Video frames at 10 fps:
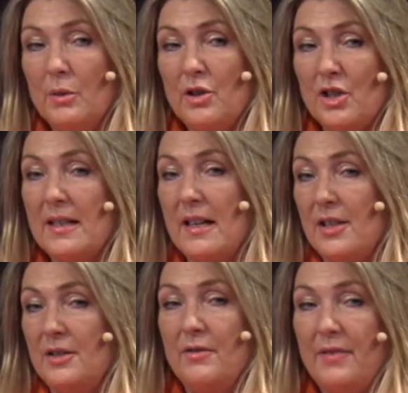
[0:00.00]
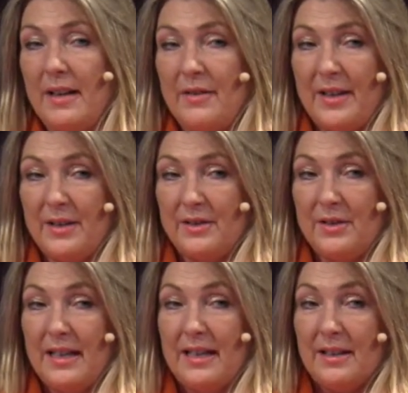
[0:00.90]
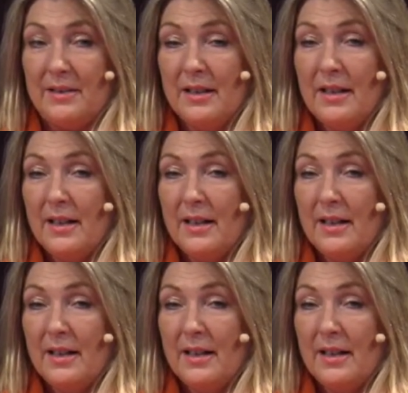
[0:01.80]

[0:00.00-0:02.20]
which had lasted 5,000 years.